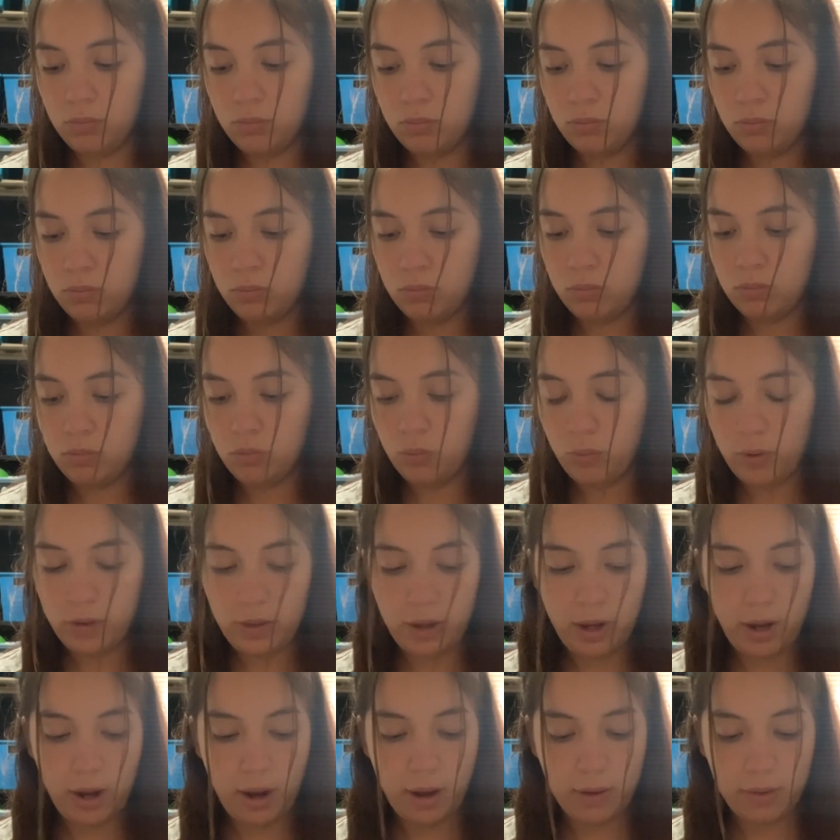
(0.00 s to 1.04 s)
when they
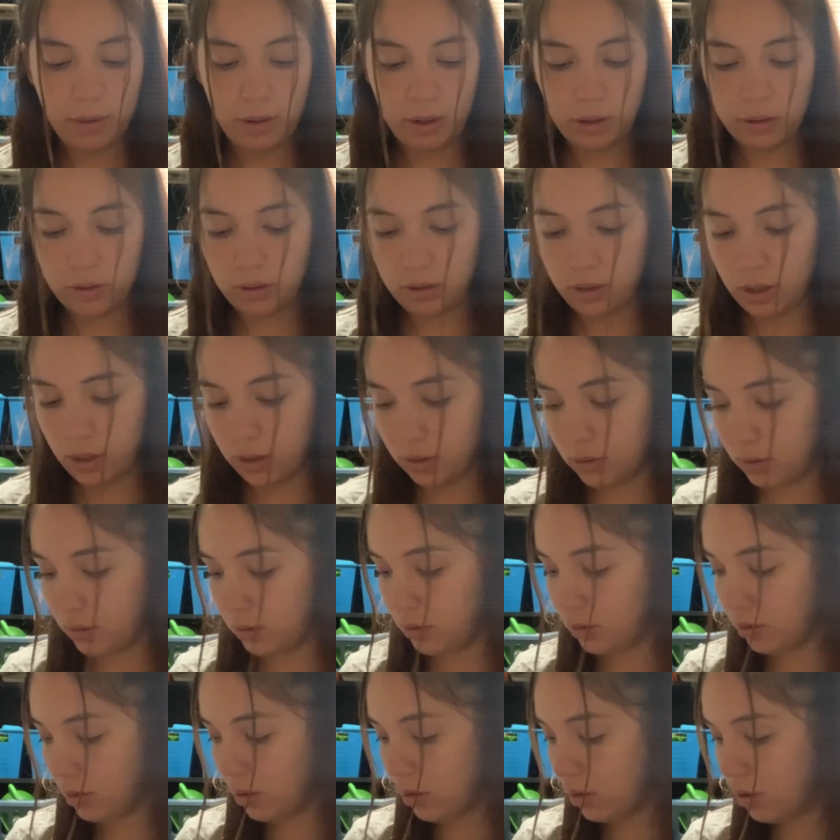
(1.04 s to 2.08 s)
had like the next
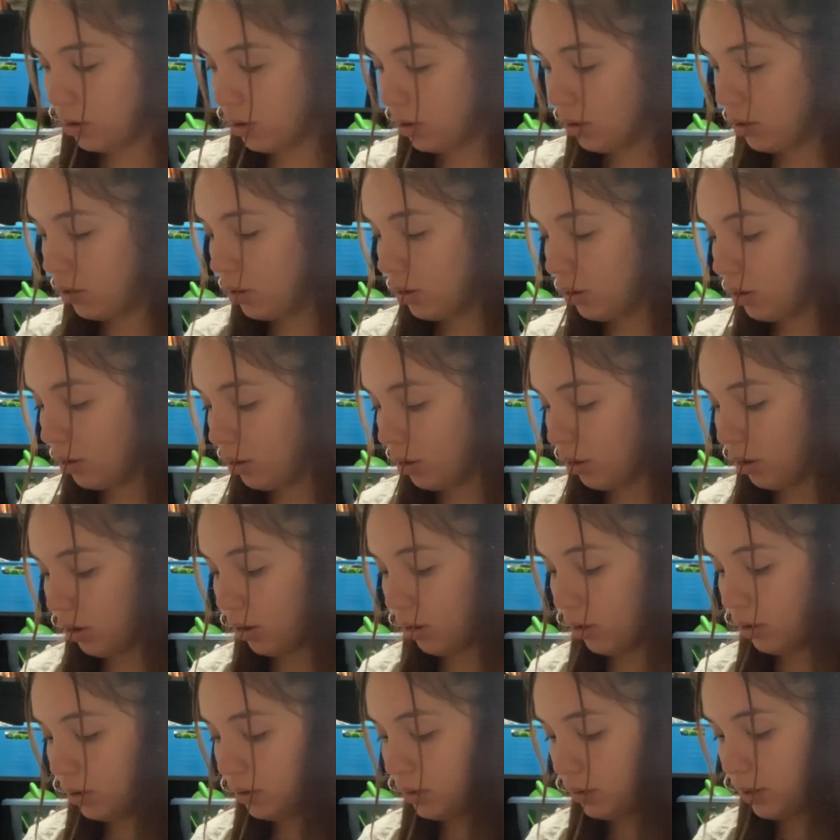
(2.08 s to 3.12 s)

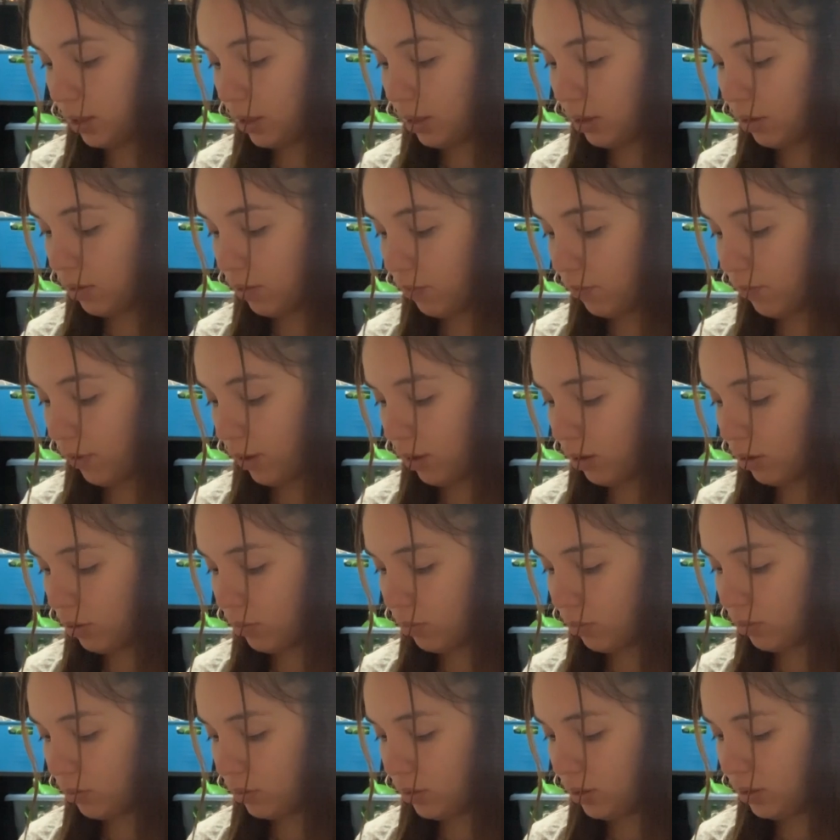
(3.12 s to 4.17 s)
date available.
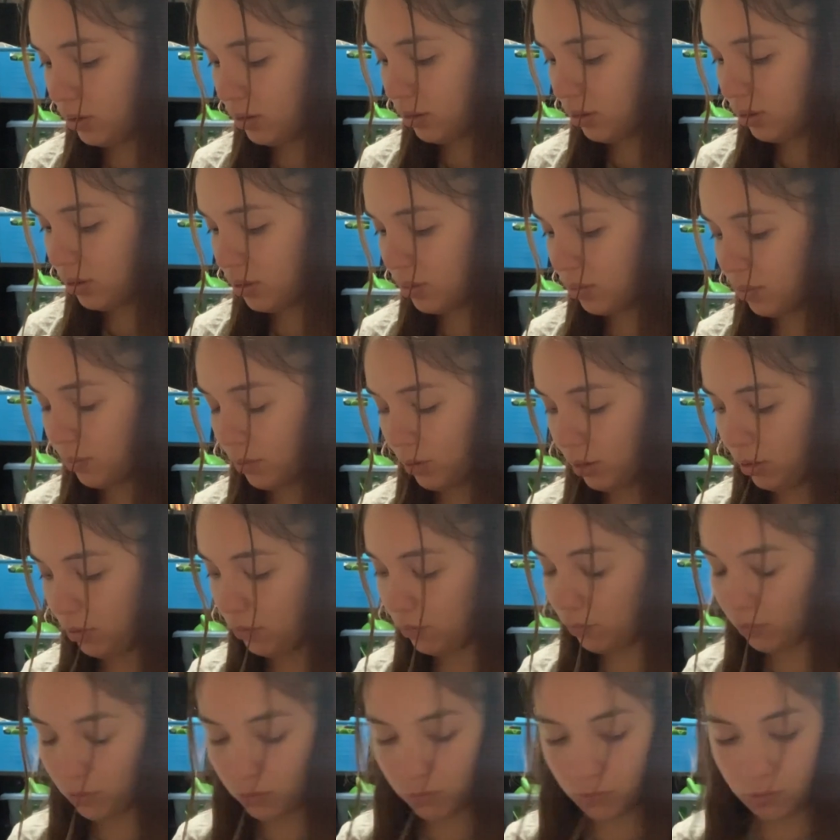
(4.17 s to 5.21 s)
These are 24
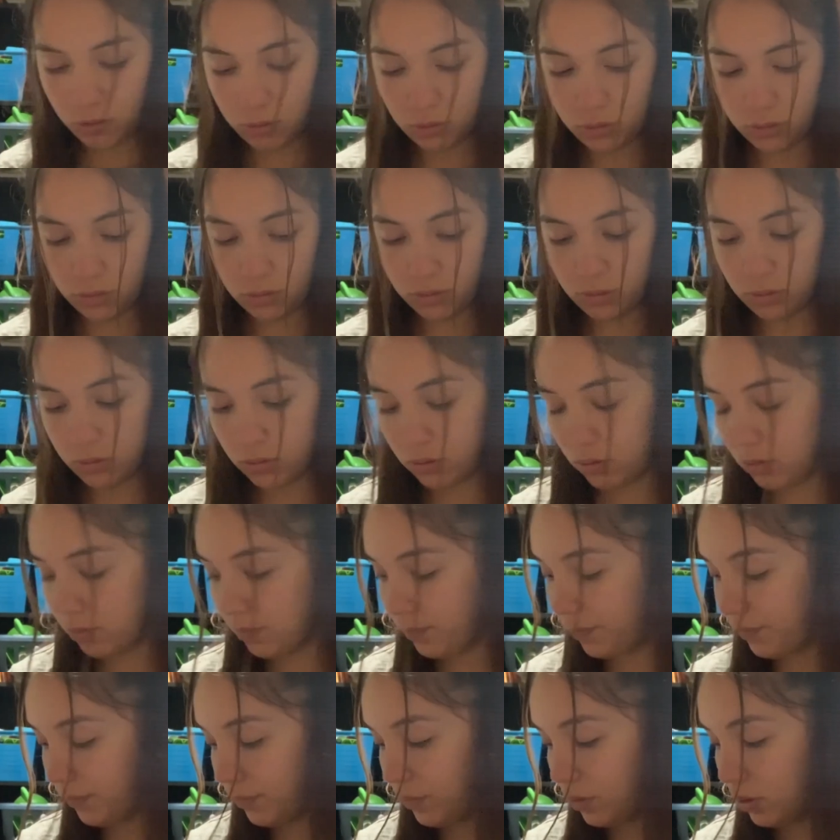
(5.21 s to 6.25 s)
months,
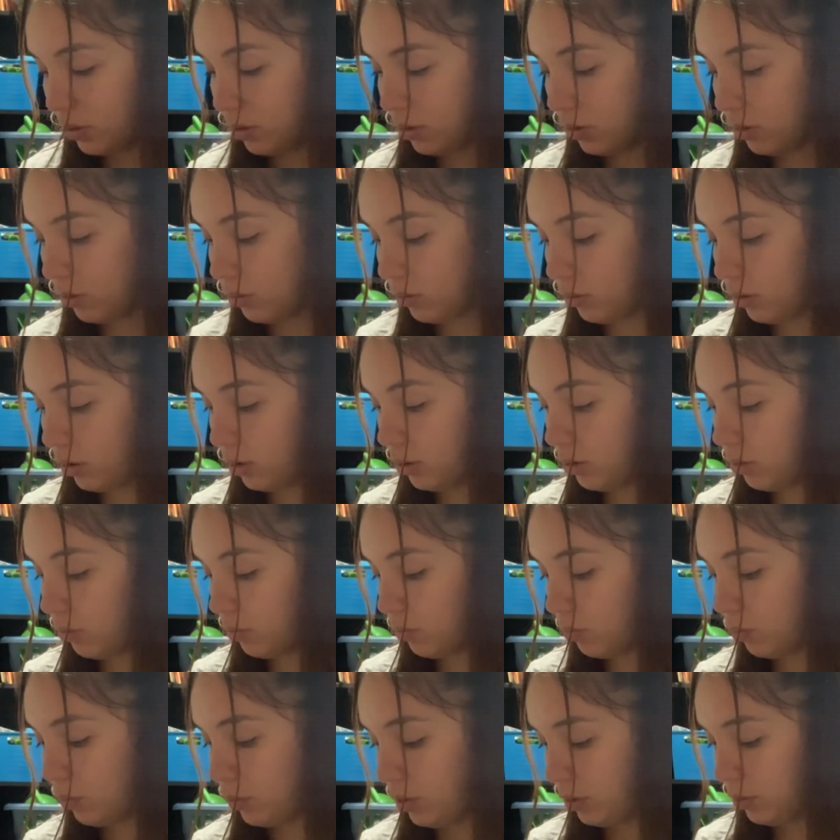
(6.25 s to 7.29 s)
so these are
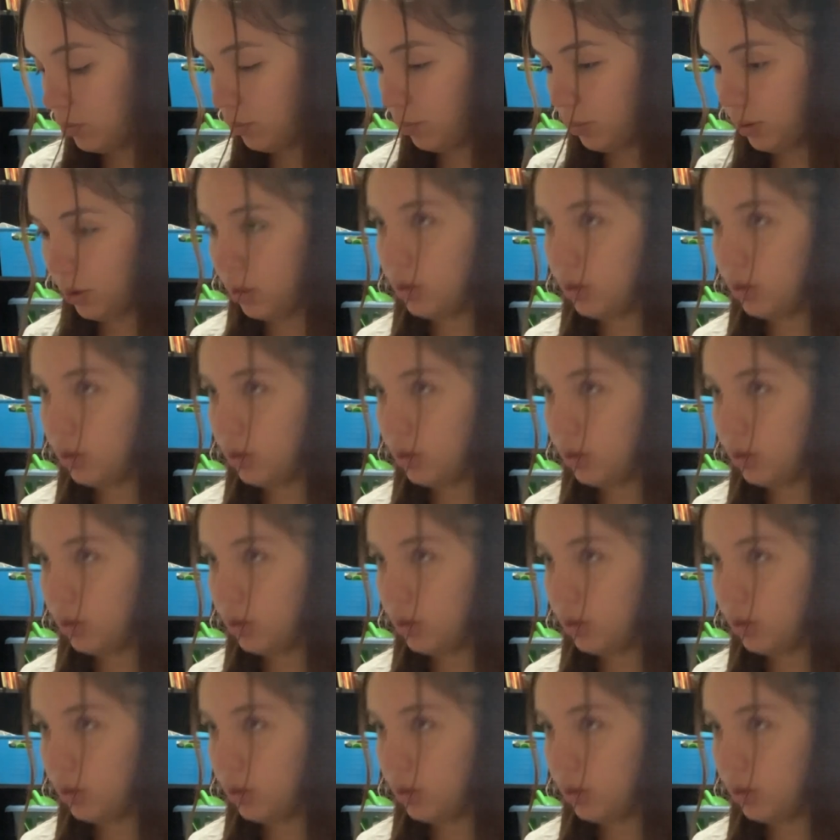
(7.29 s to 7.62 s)
real big.